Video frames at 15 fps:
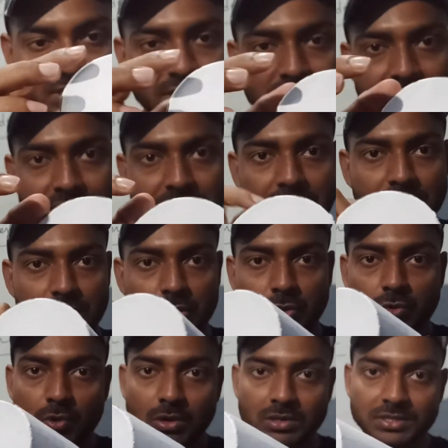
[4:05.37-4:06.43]
its
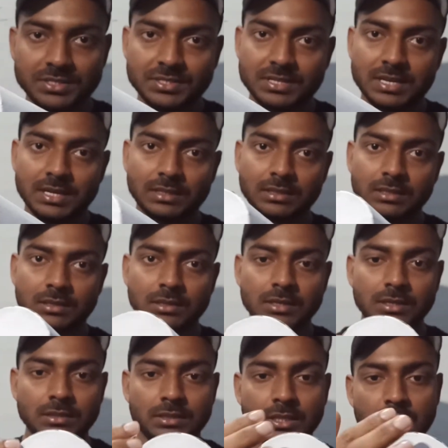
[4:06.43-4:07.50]
length
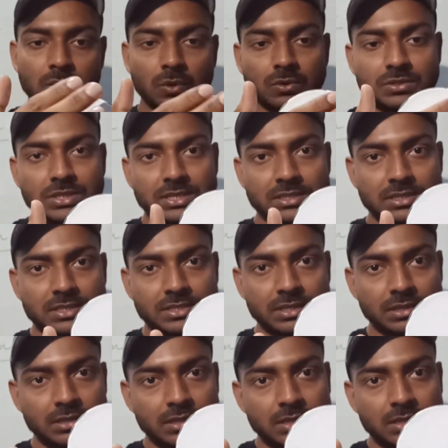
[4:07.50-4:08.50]
the cross section is a